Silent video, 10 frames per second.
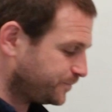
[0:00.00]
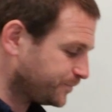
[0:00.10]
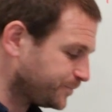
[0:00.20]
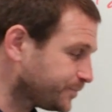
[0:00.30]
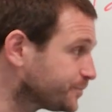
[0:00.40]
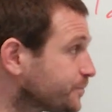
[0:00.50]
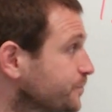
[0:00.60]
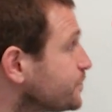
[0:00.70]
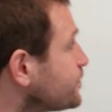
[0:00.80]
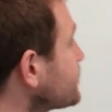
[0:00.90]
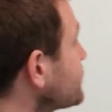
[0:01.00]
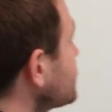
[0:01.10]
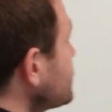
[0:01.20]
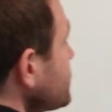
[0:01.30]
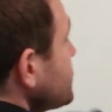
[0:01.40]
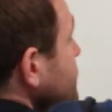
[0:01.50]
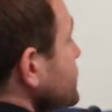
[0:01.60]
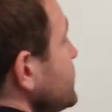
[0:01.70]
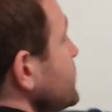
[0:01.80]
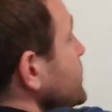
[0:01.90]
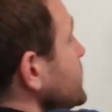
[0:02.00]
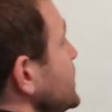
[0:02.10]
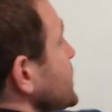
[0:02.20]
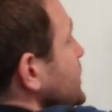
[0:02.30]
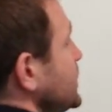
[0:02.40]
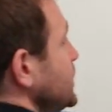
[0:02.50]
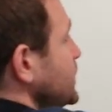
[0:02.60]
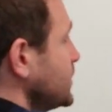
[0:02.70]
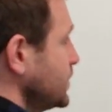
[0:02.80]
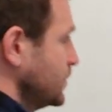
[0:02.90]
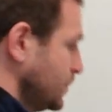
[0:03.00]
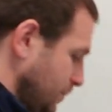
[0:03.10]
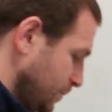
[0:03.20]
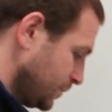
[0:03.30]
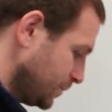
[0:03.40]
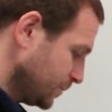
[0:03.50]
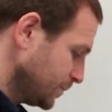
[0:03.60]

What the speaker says: Nothing is said.